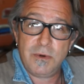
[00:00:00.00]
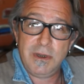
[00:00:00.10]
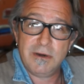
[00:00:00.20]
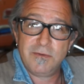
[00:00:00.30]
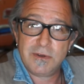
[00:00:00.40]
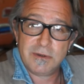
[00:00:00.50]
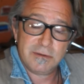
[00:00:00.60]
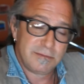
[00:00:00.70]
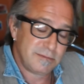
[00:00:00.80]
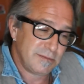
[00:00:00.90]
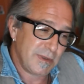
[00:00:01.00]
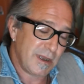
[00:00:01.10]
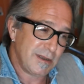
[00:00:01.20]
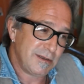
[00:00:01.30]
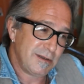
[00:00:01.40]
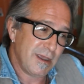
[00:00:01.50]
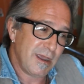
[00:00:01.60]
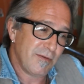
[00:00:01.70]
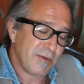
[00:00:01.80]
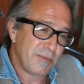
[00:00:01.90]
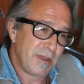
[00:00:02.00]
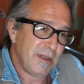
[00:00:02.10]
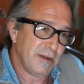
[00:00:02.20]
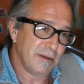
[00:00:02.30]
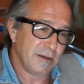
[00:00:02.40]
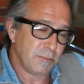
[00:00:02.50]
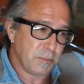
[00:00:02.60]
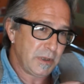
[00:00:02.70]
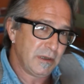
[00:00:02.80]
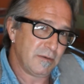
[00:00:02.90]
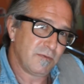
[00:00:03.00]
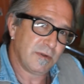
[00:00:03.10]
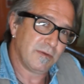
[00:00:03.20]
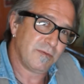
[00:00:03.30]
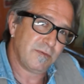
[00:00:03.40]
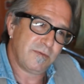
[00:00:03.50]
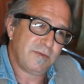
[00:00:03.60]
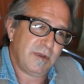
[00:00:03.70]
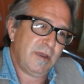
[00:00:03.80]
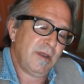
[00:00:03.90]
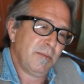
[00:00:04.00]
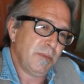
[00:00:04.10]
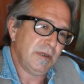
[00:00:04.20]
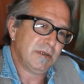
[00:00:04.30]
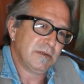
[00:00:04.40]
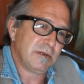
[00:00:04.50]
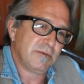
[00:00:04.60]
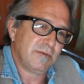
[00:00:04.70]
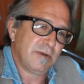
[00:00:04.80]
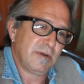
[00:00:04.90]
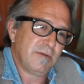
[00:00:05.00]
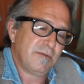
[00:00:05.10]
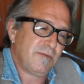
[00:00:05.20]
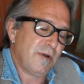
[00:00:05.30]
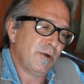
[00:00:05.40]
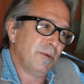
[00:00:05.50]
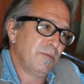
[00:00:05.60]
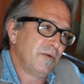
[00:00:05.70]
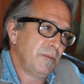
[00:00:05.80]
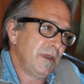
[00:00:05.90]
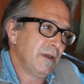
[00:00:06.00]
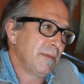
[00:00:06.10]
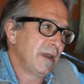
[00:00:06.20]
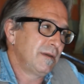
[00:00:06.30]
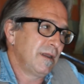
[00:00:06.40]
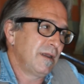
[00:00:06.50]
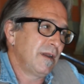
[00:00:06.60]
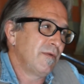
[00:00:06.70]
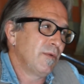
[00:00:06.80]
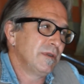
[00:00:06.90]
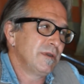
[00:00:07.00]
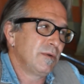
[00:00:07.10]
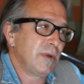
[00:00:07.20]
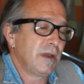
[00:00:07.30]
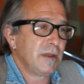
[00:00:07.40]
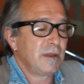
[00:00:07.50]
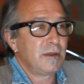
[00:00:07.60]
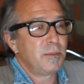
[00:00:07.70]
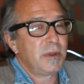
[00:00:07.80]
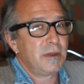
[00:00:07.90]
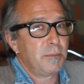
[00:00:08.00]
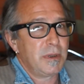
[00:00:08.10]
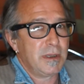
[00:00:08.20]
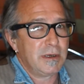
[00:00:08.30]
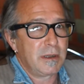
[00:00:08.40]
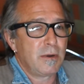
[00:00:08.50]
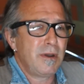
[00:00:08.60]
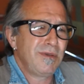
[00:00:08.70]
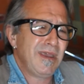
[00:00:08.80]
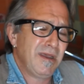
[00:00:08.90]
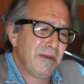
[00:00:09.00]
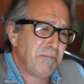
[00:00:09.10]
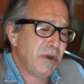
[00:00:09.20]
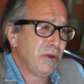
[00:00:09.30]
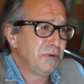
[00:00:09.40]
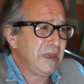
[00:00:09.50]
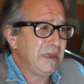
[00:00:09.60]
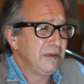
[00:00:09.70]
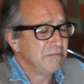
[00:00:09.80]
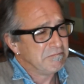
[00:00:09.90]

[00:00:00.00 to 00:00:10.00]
Wienerville. I have a little bin full of pieces of foam from him. I every once in a while I'll open the bin and go, oh yeah, Boney.